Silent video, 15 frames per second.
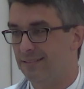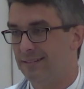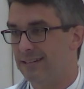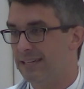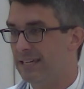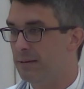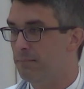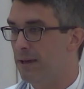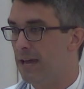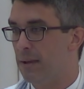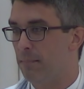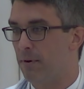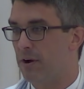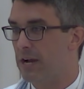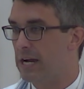he may
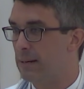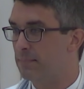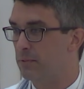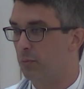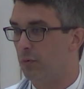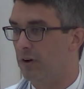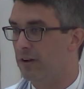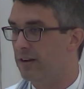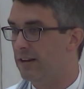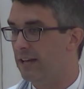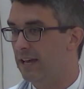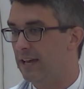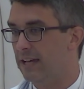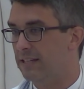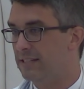perhaps one
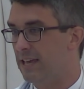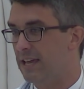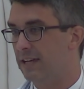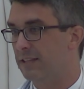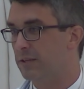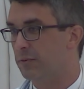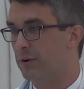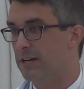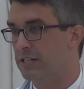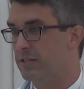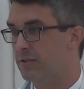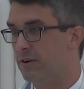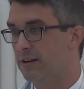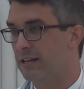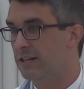day take the
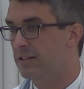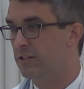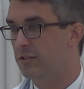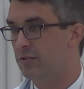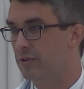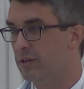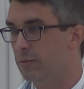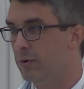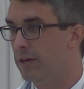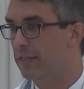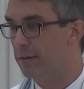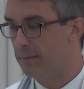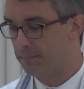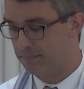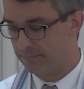restaurant industry with
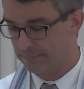him.